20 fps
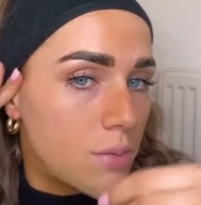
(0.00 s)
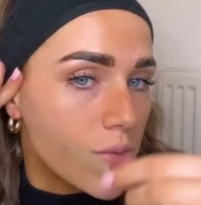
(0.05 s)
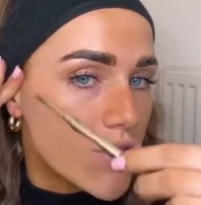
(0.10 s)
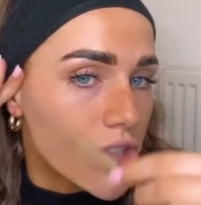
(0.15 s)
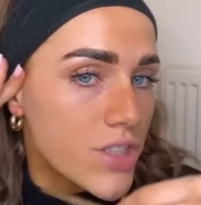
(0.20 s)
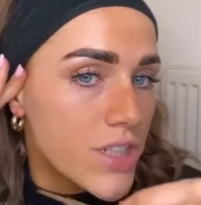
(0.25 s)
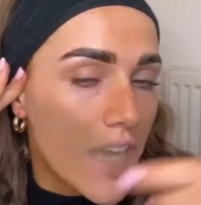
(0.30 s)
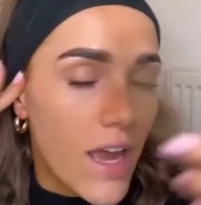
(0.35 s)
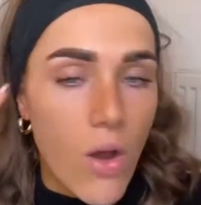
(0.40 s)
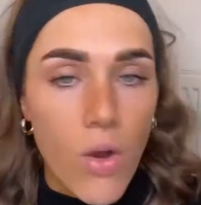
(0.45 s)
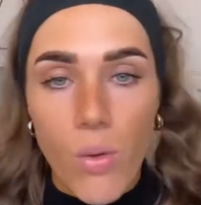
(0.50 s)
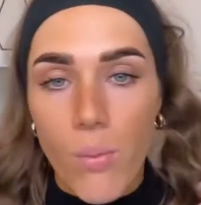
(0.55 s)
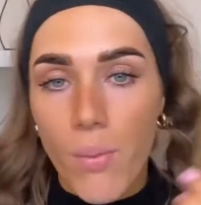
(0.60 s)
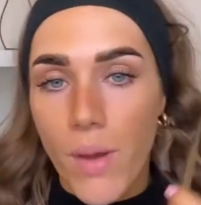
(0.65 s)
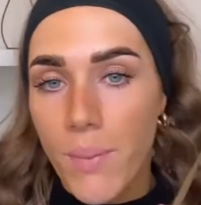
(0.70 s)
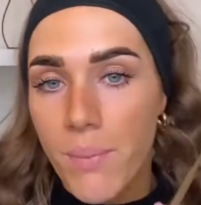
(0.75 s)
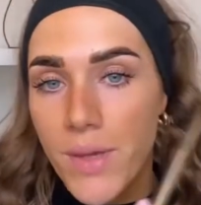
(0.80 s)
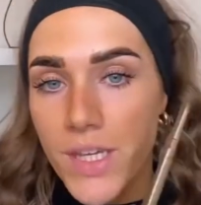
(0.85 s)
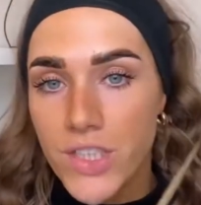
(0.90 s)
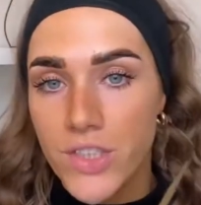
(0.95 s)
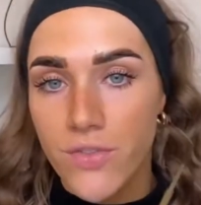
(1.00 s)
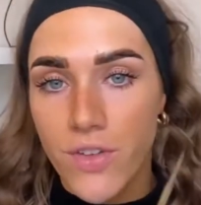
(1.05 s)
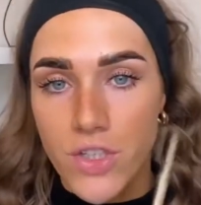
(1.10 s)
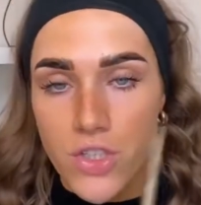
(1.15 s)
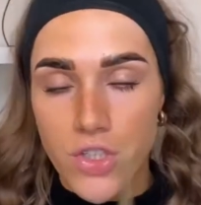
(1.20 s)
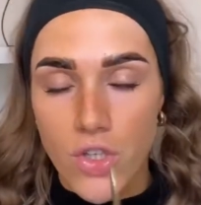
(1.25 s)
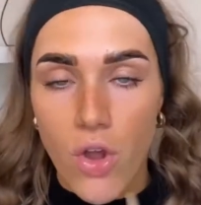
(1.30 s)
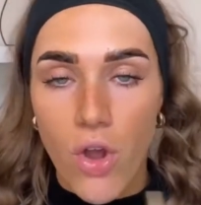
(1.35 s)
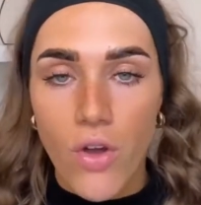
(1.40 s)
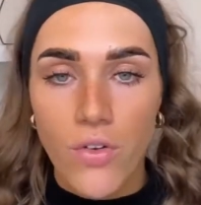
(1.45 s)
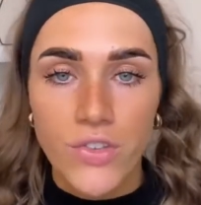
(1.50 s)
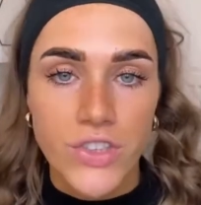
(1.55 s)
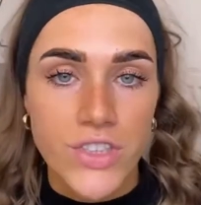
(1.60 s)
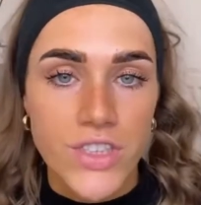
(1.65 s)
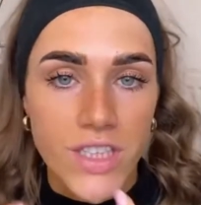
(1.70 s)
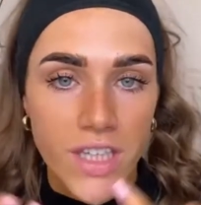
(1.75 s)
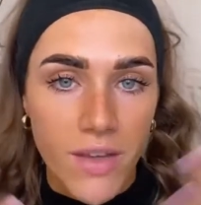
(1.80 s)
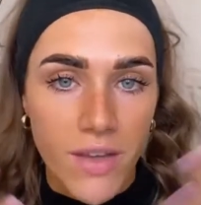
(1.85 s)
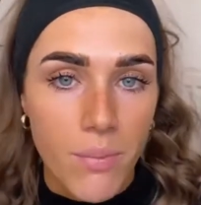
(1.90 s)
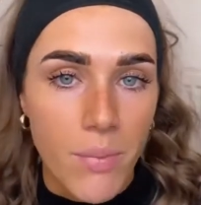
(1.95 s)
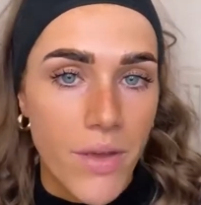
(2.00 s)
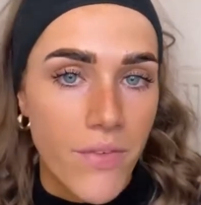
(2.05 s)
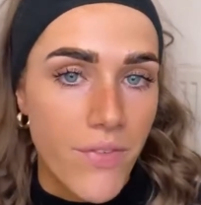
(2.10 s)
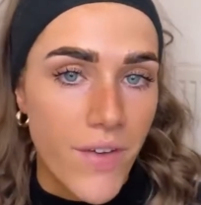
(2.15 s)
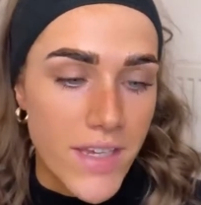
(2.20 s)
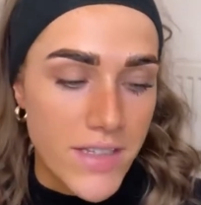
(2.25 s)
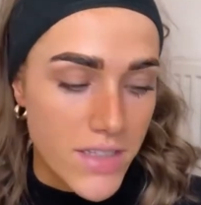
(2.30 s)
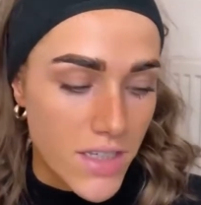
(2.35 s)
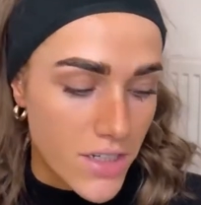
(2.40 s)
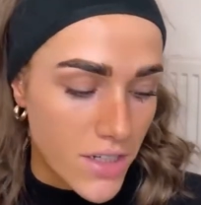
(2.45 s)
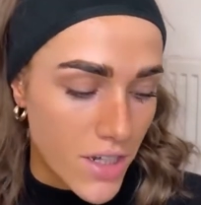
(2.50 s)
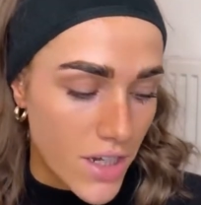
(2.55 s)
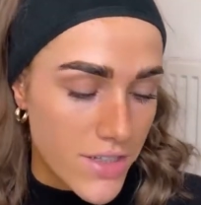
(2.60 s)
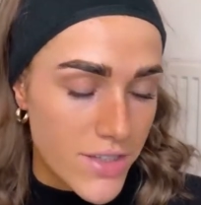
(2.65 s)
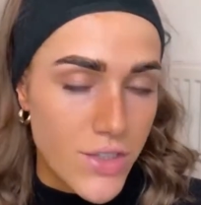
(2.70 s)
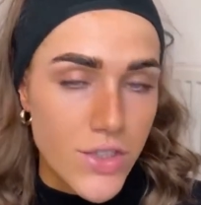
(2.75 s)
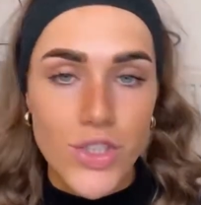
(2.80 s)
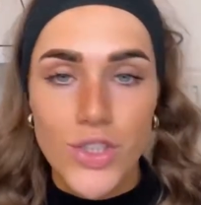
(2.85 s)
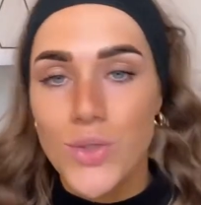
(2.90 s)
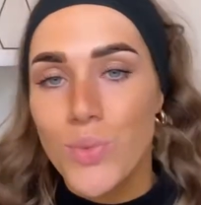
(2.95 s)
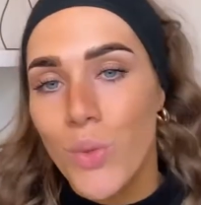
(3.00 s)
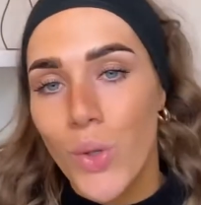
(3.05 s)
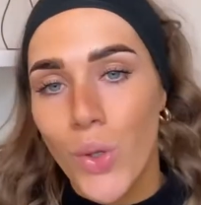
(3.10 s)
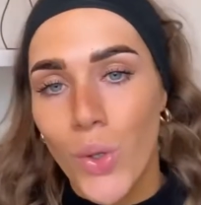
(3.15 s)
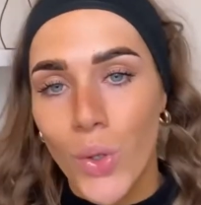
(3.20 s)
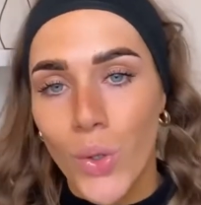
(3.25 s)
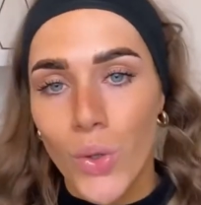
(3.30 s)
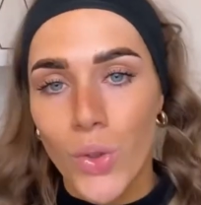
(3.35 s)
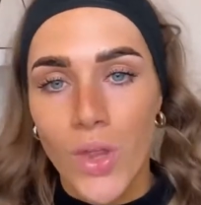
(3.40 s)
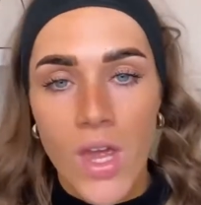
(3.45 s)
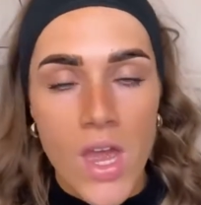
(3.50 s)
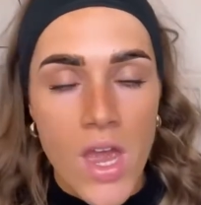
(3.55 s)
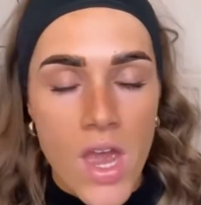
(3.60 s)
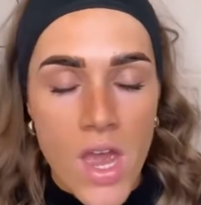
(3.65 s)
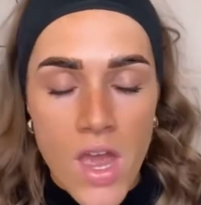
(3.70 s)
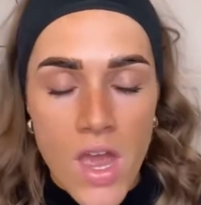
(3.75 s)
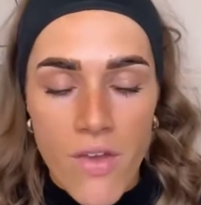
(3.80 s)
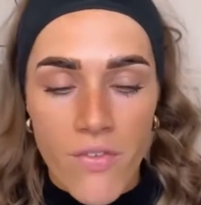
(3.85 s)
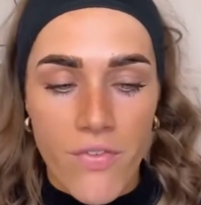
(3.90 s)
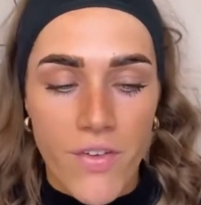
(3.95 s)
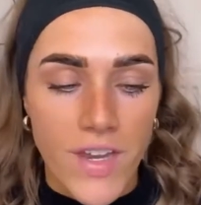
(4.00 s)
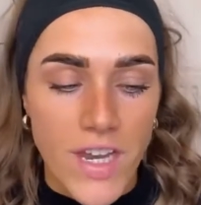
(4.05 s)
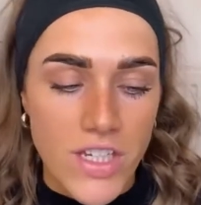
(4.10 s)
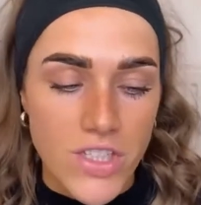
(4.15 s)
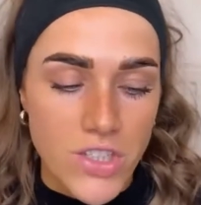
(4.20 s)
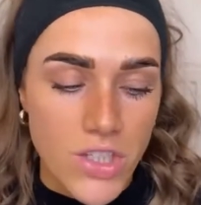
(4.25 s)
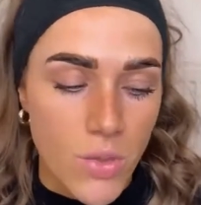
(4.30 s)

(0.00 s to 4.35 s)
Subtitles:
going to get all my peach fuzz off just to give my face a nice smooth finish. So